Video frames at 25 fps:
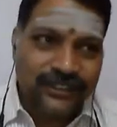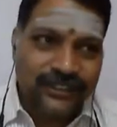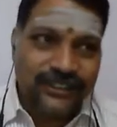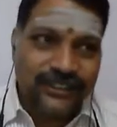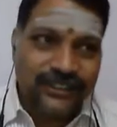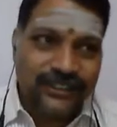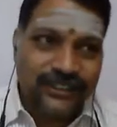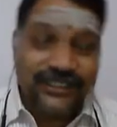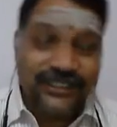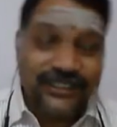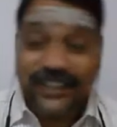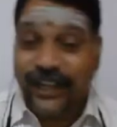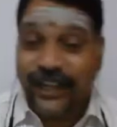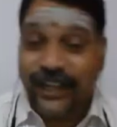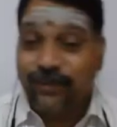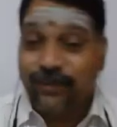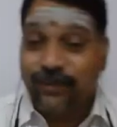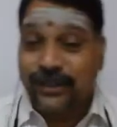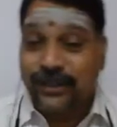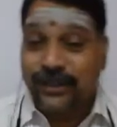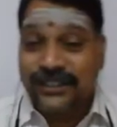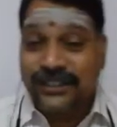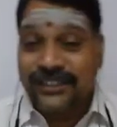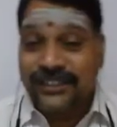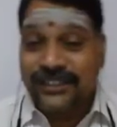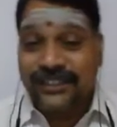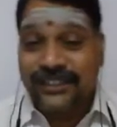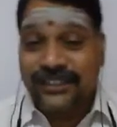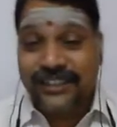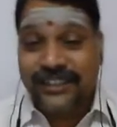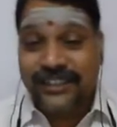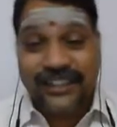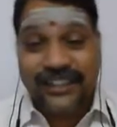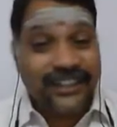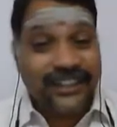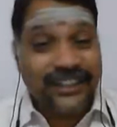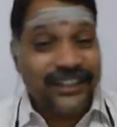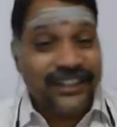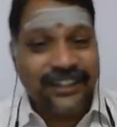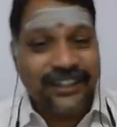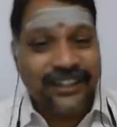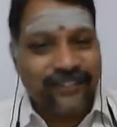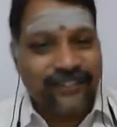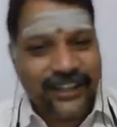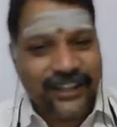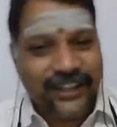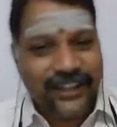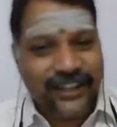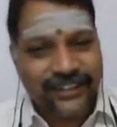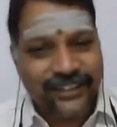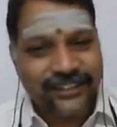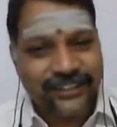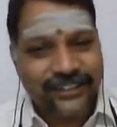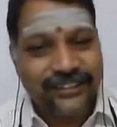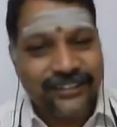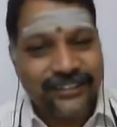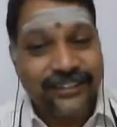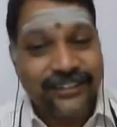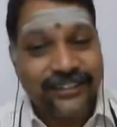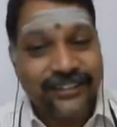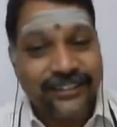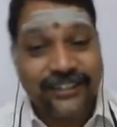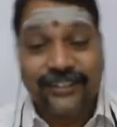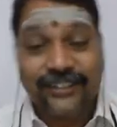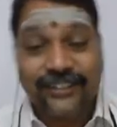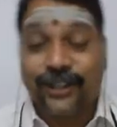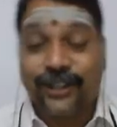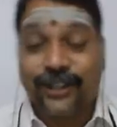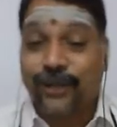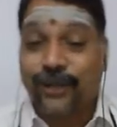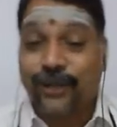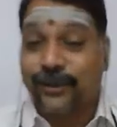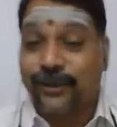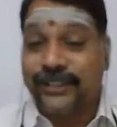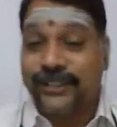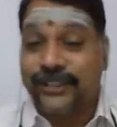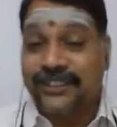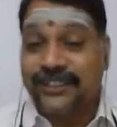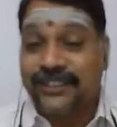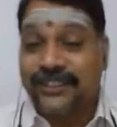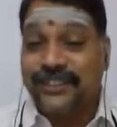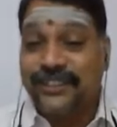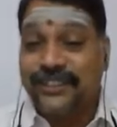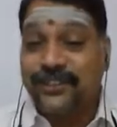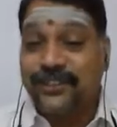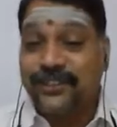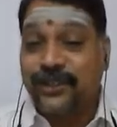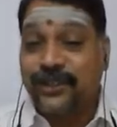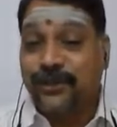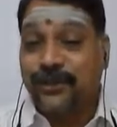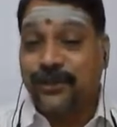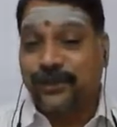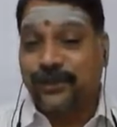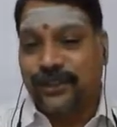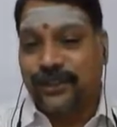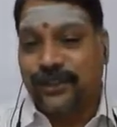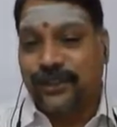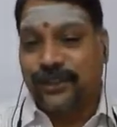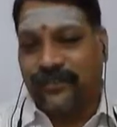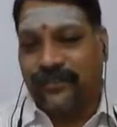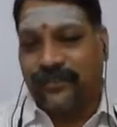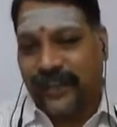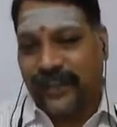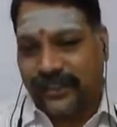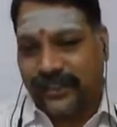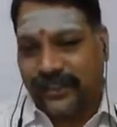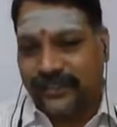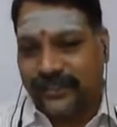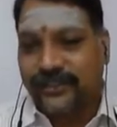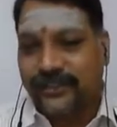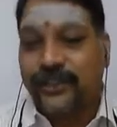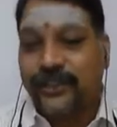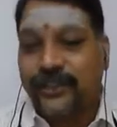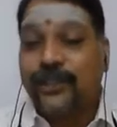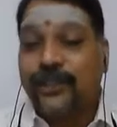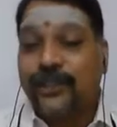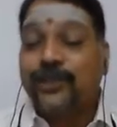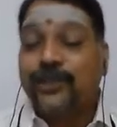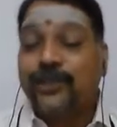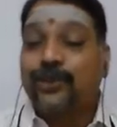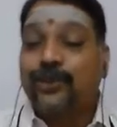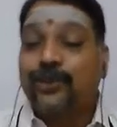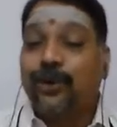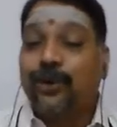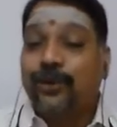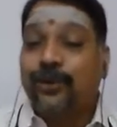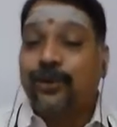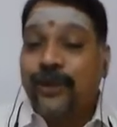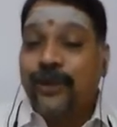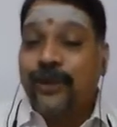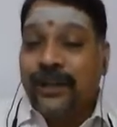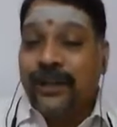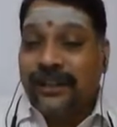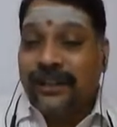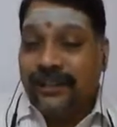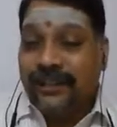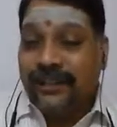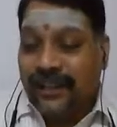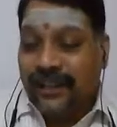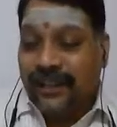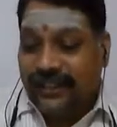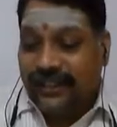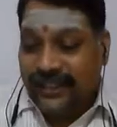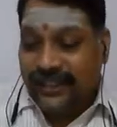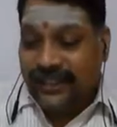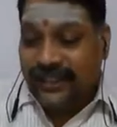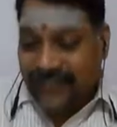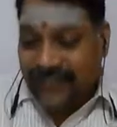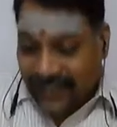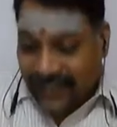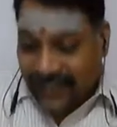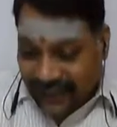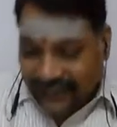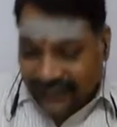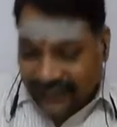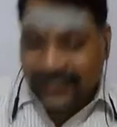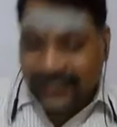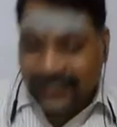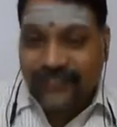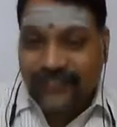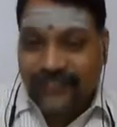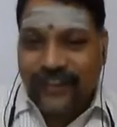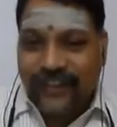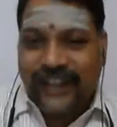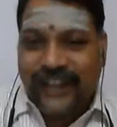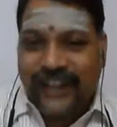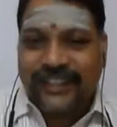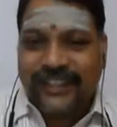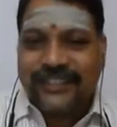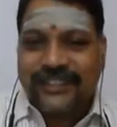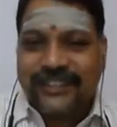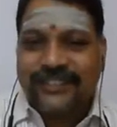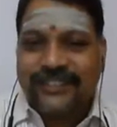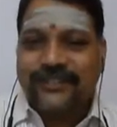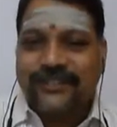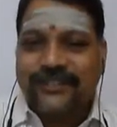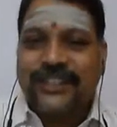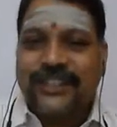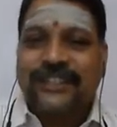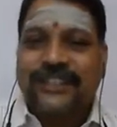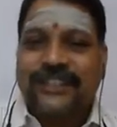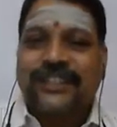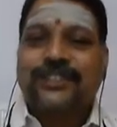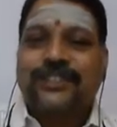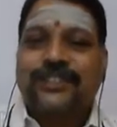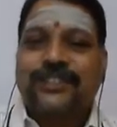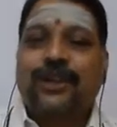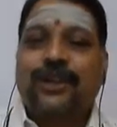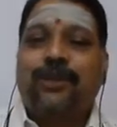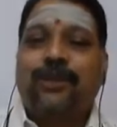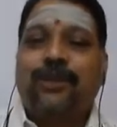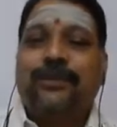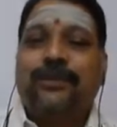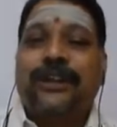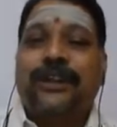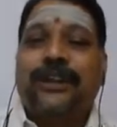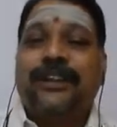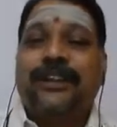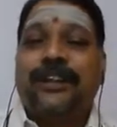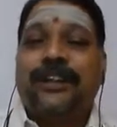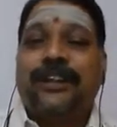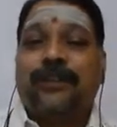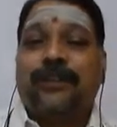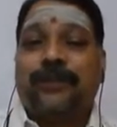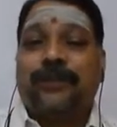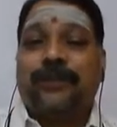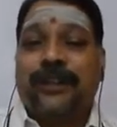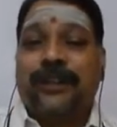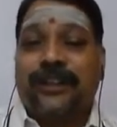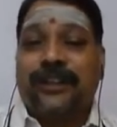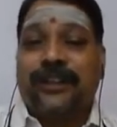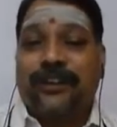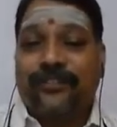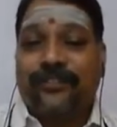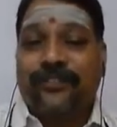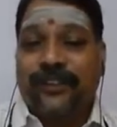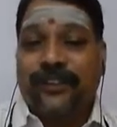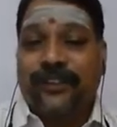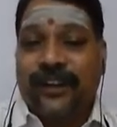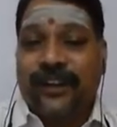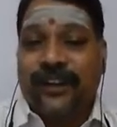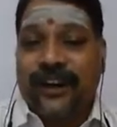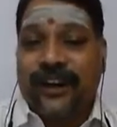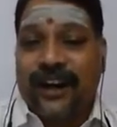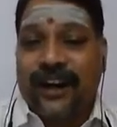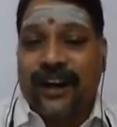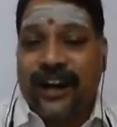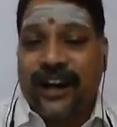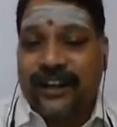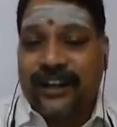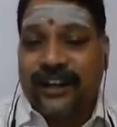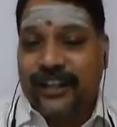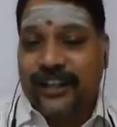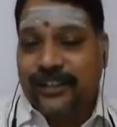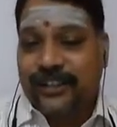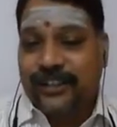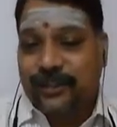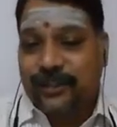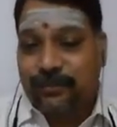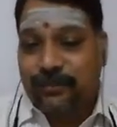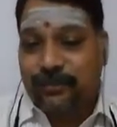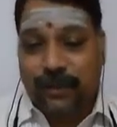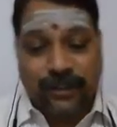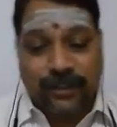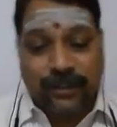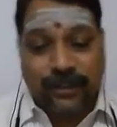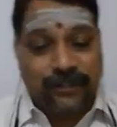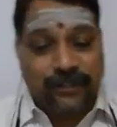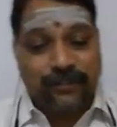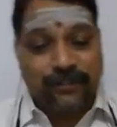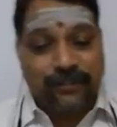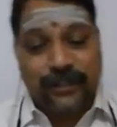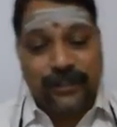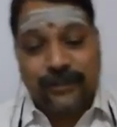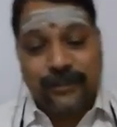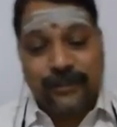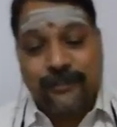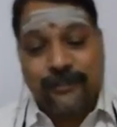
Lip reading: The second one is the technical factor. The third one is institutional factor. So these are the three factors which are considered to be a determinant of agricultural productivity.